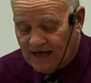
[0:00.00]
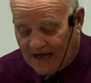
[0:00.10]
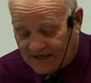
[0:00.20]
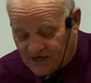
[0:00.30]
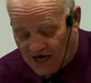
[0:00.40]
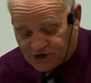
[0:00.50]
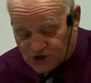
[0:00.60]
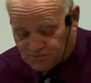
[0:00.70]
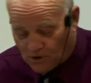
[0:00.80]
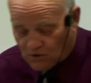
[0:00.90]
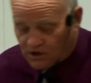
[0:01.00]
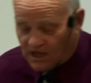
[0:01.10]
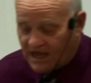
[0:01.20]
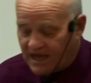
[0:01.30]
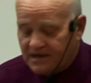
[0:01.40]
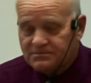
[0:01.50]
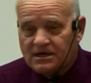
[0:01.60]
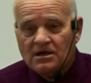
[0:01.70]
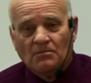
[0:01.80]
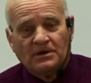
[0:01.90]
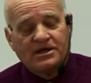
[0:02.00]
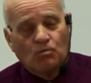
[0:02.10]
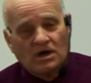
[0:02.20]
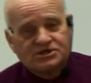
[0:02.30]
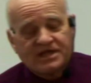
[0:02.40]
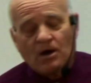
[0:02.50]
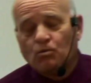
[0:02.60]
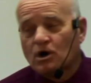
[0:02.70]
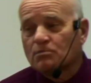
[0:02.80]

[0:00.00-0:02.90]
And not just proclaimed, but he wants that word